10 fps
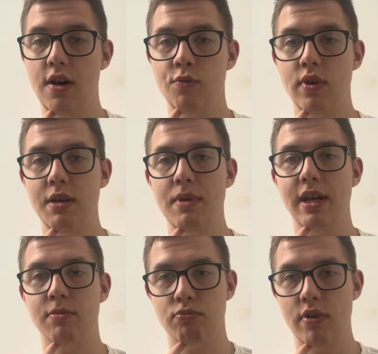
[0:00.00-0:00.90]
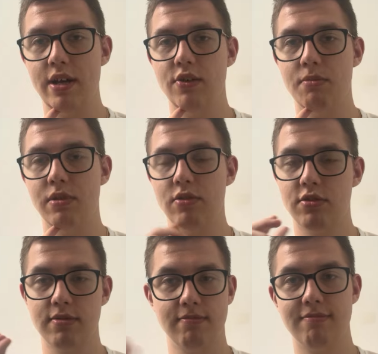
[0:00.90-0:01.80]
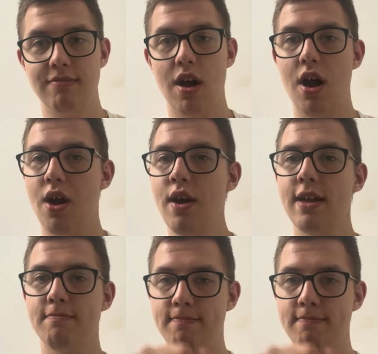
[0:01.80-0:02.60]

when I make brand new uploads. All right.